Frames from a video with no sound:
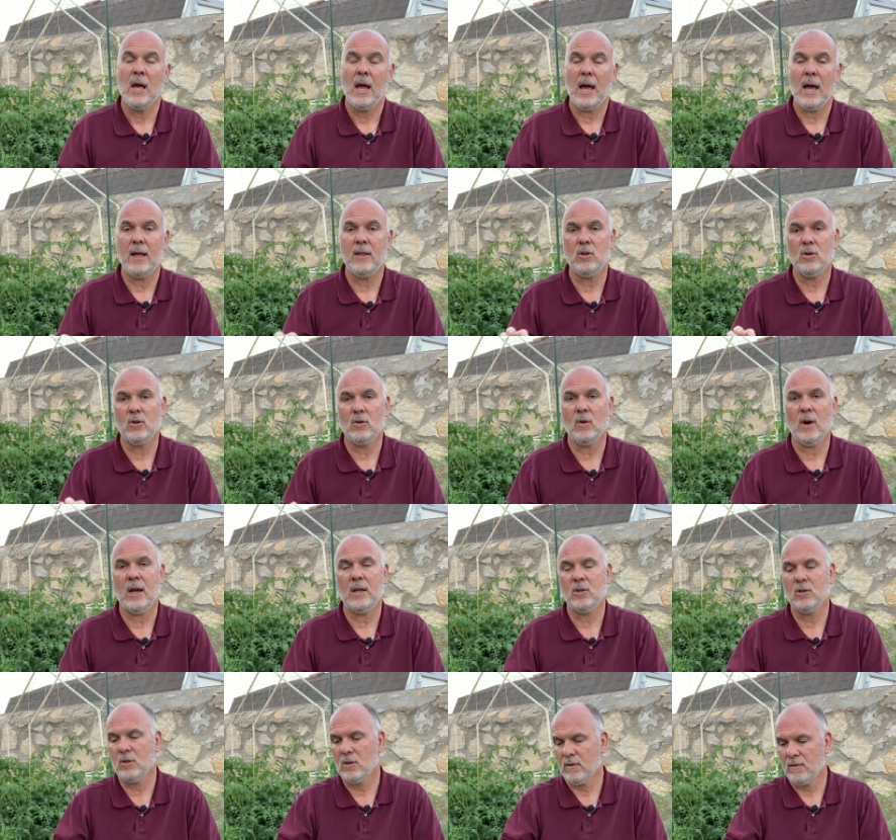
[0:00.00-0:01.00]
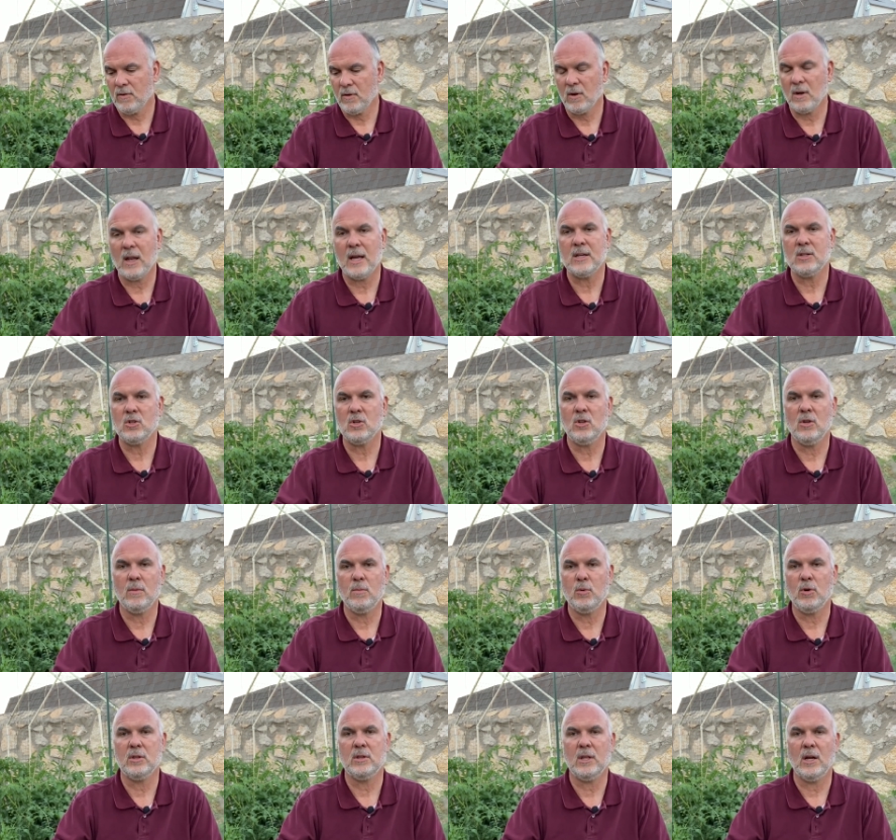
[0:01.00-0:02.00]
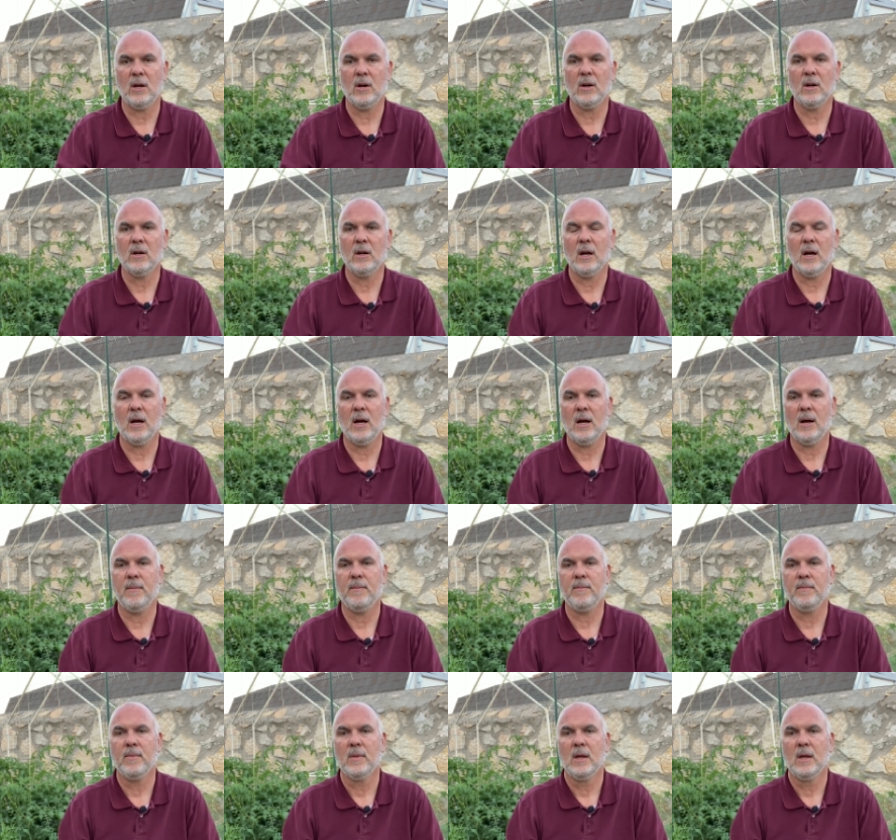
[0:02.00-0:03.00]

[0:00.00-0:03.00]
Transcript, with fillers: and your granular fertilizer you put there um,